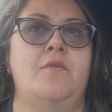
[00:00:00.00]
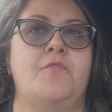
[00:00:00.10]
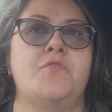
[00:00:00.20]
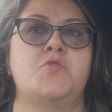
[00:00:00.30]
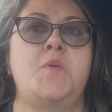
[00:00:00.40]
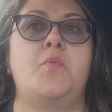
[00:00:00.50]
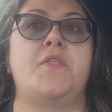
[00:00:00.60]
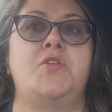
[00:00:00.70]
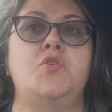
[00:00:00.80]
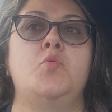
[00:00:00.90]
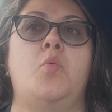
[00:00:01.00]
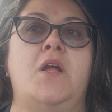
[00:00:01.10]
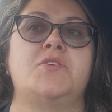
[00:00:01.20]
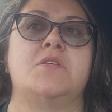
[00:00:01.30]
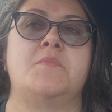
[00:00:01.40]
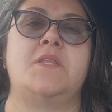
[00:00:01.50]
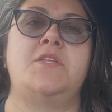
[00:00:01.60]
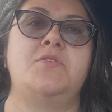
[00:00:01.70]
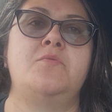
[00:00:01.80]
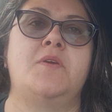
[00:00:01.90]
For those people that do watch them, and I
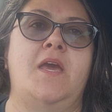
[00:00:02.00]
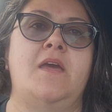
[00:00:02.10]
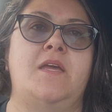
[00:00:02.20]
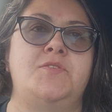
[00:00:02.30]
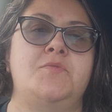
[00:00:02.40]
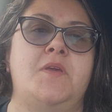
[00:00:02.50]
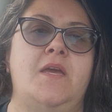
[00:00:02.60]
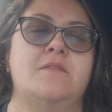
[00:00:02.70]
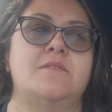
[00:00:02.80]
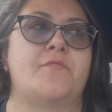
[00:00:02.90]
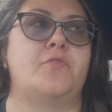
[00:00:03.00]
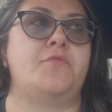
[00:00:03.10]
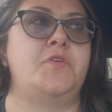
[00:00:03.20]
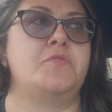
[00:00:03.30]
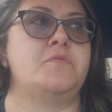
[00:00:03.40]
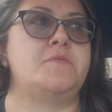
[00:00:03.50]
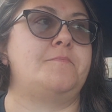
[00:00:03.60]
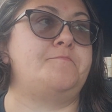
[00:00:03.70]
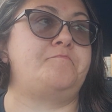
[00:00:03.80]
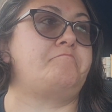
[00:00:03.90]
do get several views,
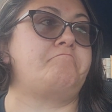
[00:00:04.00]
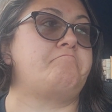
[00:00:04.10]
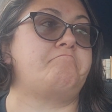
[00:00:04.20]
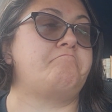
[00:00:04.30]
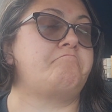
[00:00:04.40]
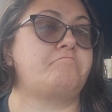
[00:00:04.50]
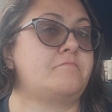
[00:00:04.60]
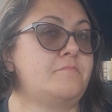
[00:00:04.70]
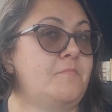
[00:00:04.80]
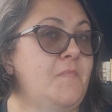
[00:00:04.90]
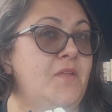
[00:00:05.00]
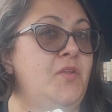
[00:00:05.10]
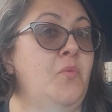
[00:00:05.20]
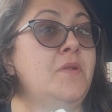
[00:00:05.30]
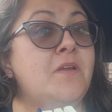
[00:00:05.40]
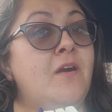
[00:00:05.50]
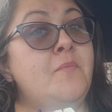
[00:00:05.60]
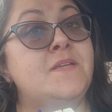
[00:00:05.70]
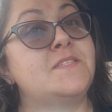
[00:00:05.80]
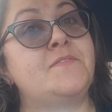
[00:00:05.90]
no one
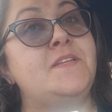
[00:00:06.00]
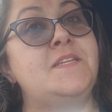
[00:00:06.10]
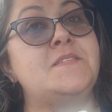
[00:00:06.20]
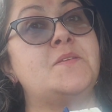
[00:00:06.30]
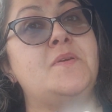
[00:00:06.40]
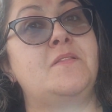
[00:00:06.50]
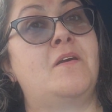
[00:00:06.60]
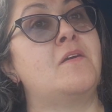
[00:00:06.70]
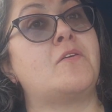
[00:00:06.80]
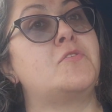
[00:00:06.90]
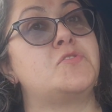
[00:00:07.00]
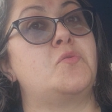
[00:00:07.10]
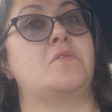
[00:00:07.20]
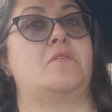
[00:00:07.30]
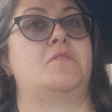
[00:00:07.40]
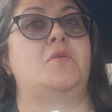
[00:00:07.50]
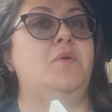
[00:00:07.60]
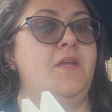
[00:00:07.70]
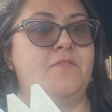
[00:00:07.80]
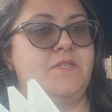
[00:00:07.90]
comments if it needs to be longer or shorter. No
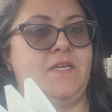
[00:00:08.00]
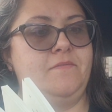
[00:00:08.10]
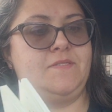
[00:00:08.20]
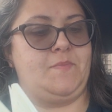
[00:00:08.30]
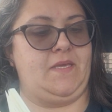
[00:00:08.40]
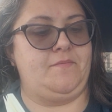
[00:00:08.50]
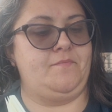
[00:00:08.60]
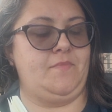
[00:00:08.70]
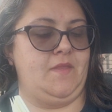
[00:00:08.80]
one ever tells me.